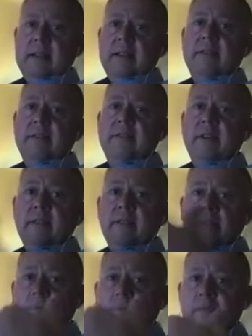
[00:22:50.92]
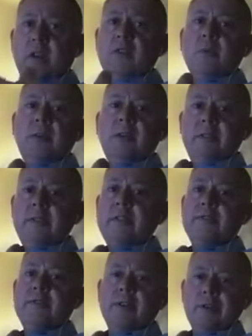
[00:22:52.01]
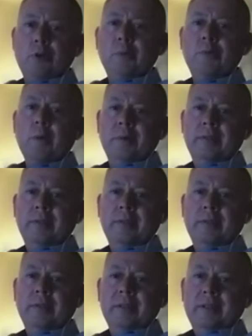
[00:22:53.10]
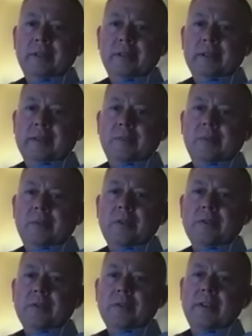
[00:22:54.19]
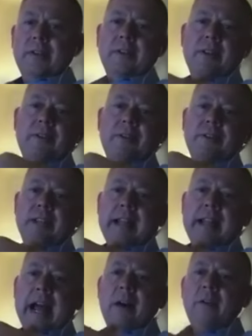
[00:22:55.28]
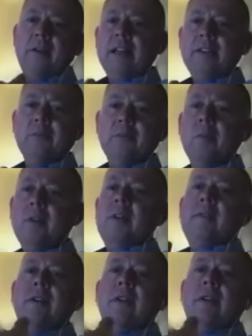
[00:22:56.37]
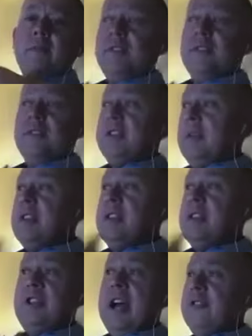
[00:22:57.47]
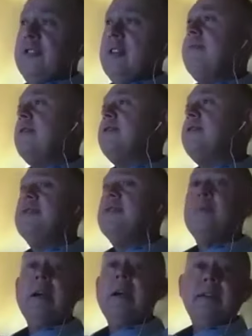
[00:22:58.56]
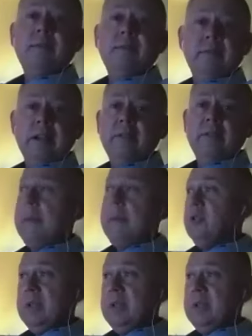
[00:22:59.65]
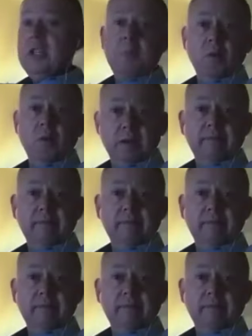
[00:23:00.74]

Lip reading: the first one, they're starting to absorb because they don't understand how it gets absorbed, from the stomach and the GI tract versus the way that it, happens when they smoke it.